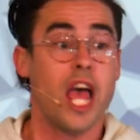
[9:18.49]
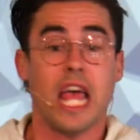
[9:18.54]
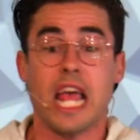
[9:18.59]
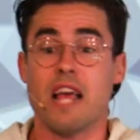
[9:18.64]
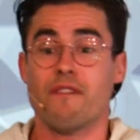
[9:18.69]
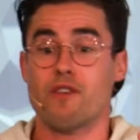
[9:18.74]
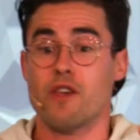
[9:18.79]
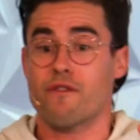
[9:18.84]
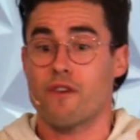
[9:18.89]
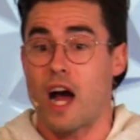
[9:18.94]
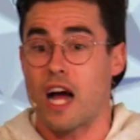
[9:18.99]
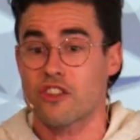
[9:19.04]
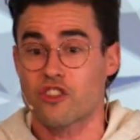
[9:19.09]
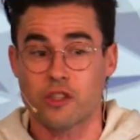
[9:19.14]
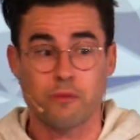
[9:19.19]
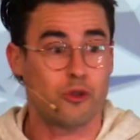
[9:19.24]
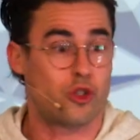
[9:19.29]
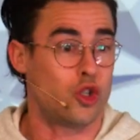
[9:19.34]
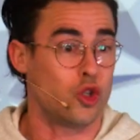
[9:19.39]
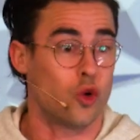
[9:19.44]
If you've got
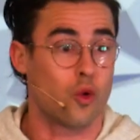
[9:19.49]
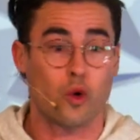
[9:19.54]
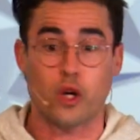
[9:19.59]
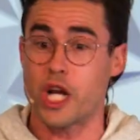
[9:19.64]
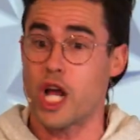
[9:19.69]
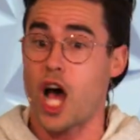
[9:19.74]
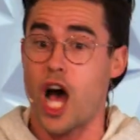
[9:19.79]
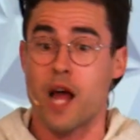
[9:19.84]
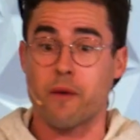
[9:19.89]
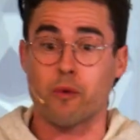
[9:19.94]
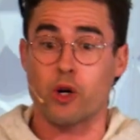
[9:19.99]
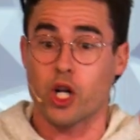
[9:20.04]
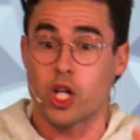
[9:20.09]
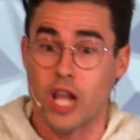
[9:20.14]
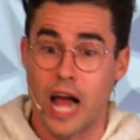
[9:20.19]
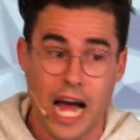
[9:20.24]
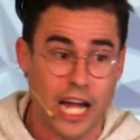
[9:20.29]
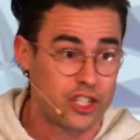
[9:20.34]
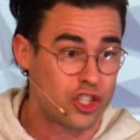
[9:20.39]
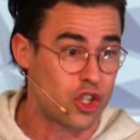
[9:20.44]
some jewelry on, we're
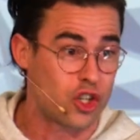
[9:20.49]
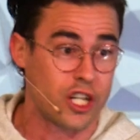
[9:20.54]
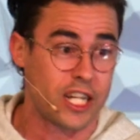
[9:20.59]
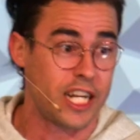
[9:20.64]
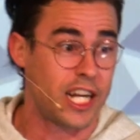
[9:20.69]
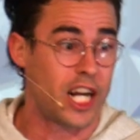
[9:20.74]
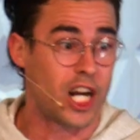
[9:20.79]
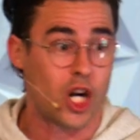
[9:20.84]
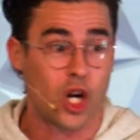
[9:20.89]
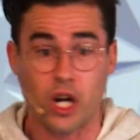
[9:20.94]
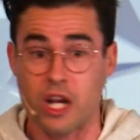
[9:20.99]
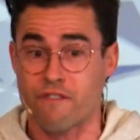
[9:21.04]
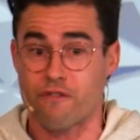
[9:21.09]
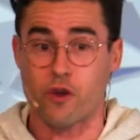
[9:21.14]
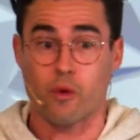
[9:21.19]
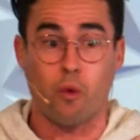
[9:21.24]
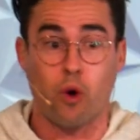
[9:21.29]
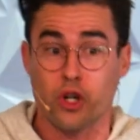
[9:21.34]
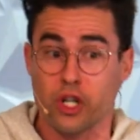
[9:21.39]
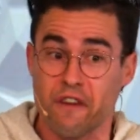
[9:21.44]
glad you're here. If
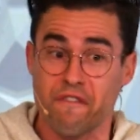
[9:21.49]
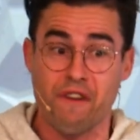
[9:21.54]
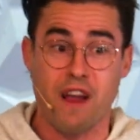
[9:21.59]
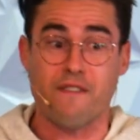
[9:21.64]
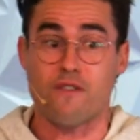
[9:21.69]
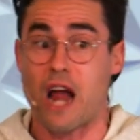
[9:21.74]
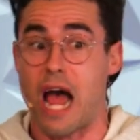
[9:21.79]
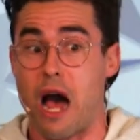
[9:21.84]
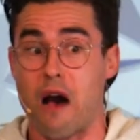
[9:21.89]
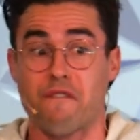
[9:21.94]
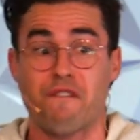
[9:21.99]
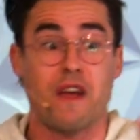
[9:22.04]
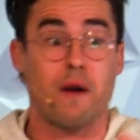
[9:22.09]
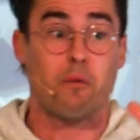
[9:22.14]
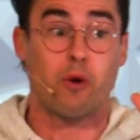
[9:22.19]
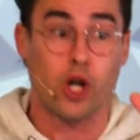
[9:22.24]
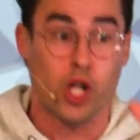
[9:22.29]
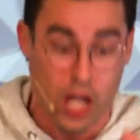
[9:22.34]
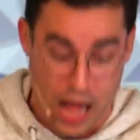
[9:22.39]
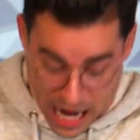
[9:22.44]
you wore your favorite outfit,
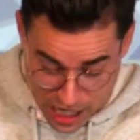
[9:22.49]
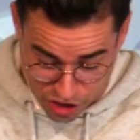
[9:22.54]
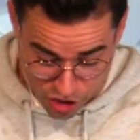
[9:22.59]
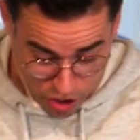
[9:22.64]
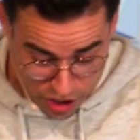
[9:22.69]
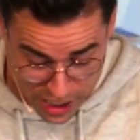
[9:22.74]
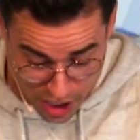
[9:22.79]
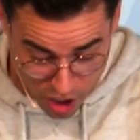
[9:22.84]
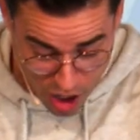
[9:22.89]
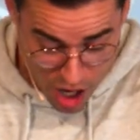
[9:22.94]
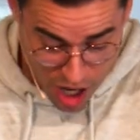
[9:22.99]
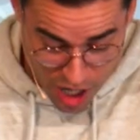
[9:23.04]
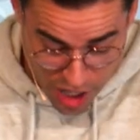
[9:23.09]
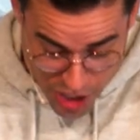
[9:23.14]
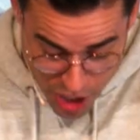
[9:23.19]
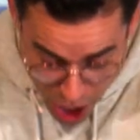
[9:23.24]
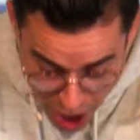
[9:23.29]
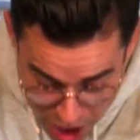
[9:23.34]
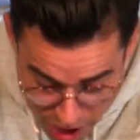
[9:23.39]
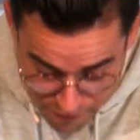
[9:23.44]
we're glad you're here.
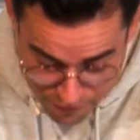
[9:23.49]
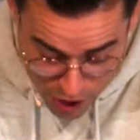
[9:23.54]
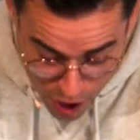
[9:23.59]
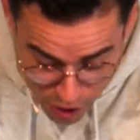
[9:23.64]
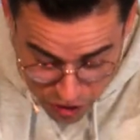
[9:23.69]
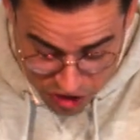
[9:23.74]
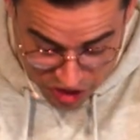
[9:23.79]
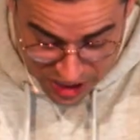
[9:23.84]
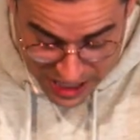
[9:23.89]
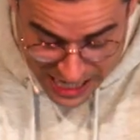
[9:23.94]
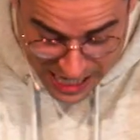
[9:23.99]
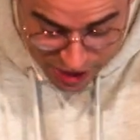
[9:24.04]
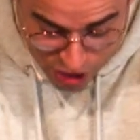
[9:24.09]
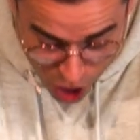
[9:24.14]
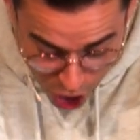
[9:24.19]
None of those things